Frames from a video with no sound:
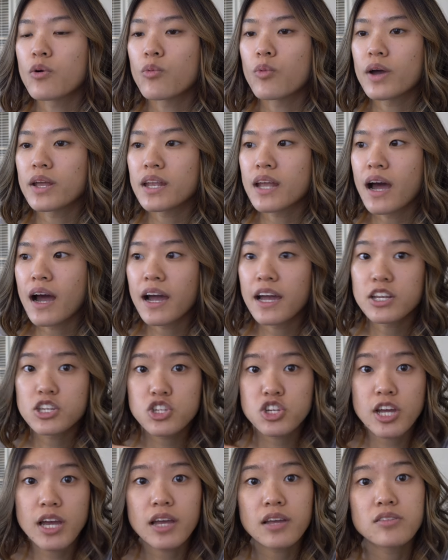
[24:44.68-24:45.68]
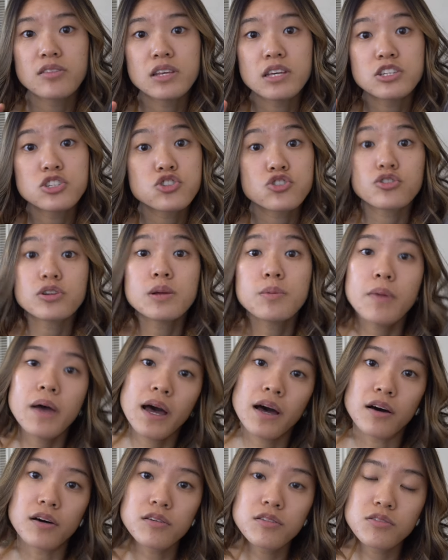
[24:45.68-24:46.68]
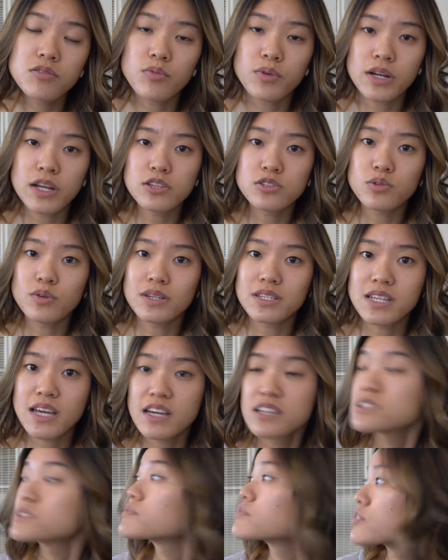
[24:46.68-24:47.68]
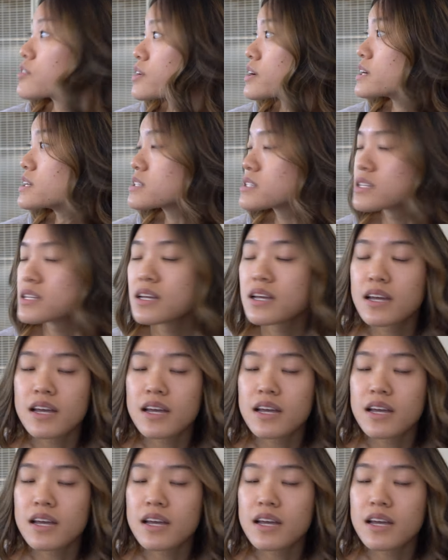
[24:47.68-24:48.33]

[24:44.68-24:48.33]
when I check the stream health, when I do a test for it,